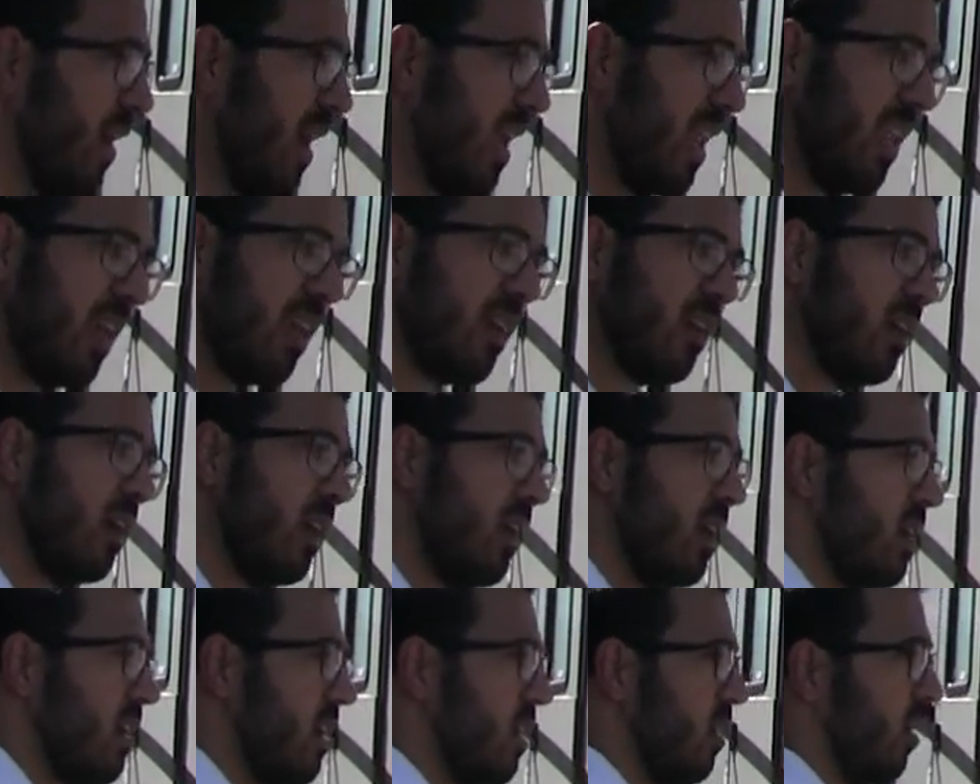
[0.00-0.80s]
raining,
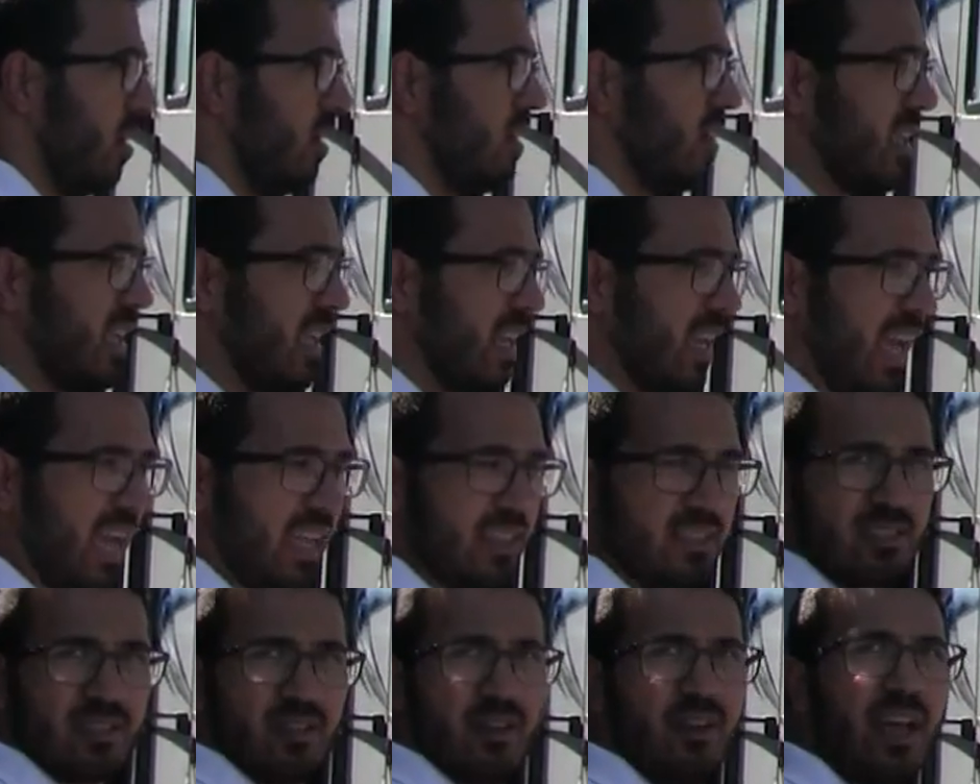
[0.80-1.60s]
you know, you can
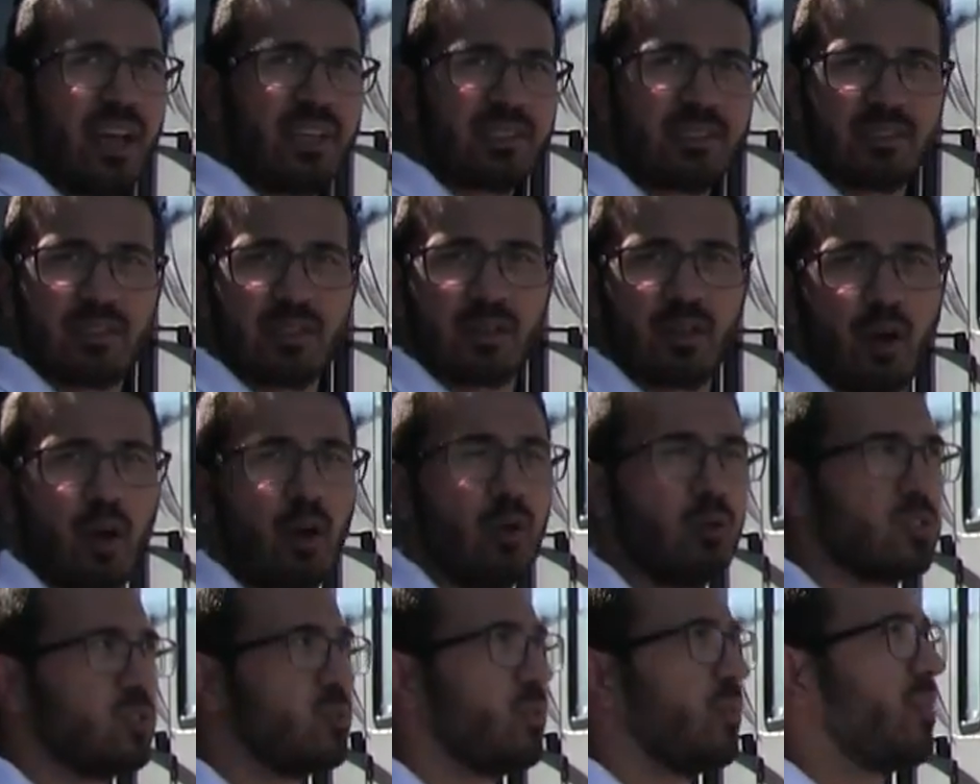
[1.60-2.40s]
enter and exit the
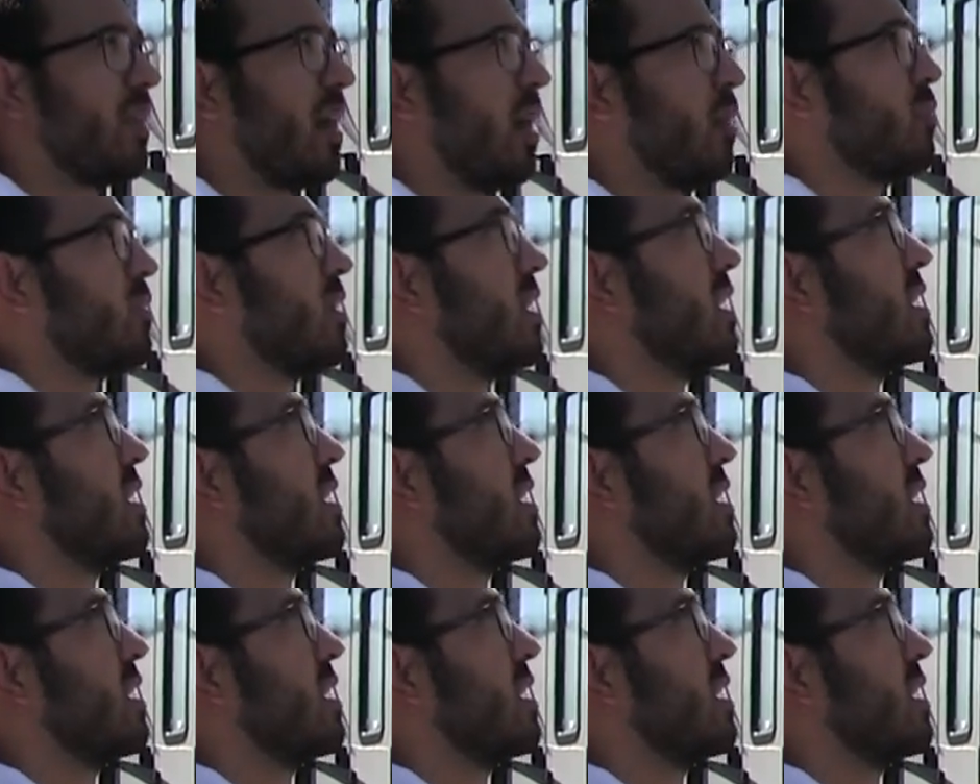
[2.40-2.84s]
coach without